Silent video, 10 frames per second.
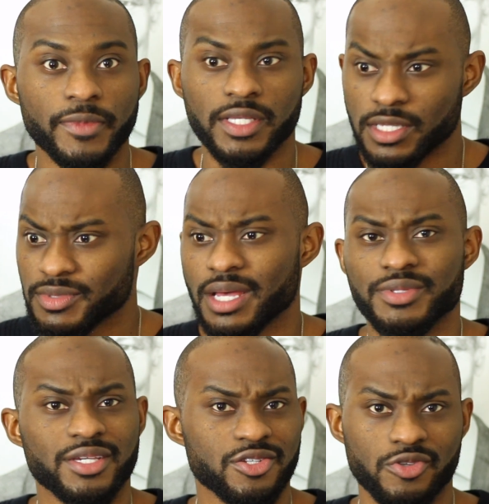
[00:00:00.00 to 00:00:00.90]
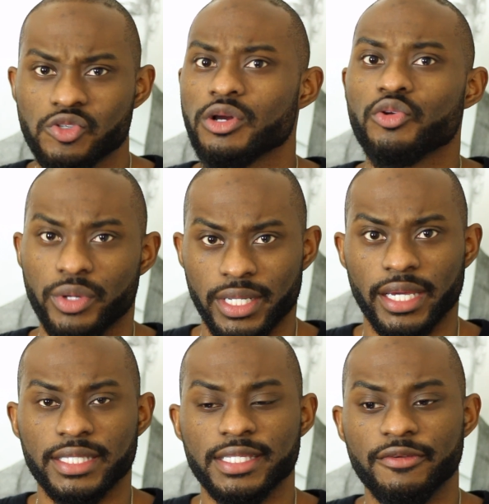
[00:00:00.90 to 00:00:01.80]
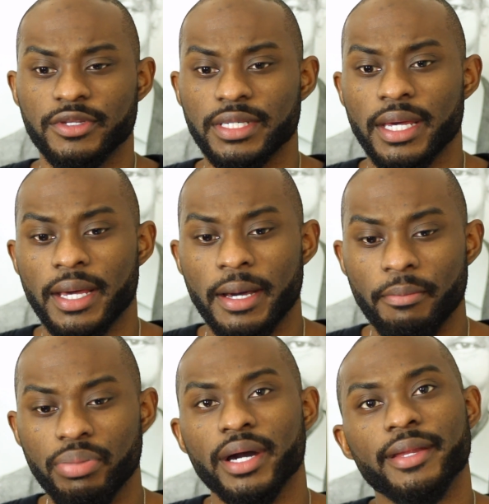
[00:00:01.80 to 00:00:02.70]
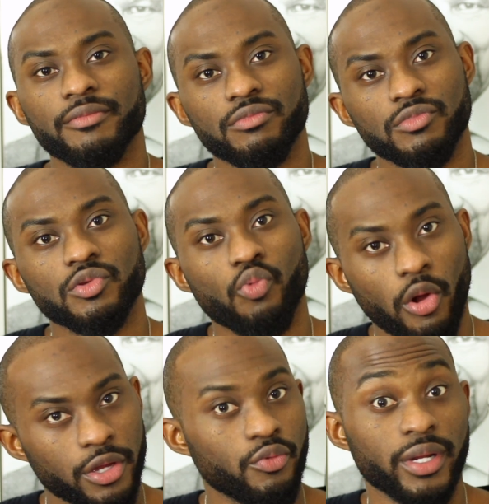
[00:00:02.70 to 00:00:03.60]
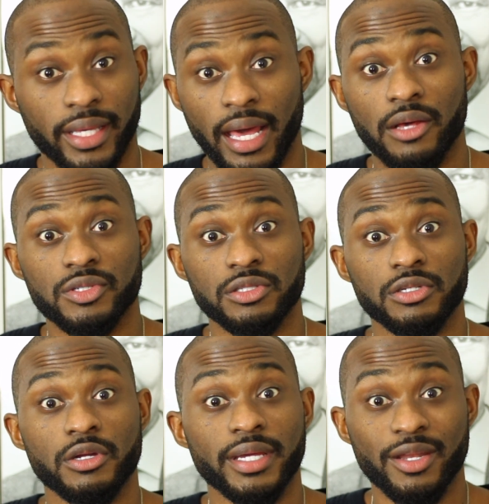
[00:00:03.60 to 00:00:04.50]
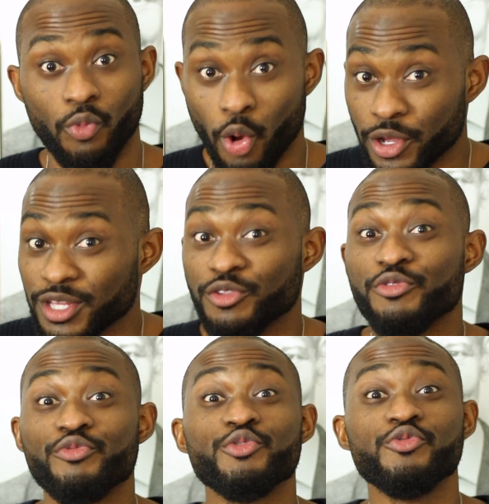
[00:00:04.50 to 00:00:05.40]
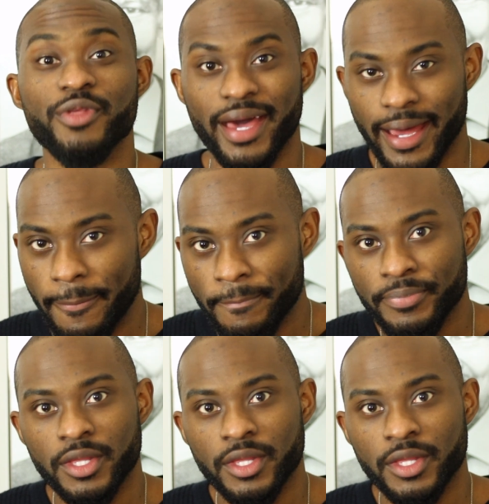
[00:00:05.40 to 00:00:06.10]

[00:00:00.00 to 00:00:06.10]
And sometimes I still struggle with negativity, but working with a counselor and working through that,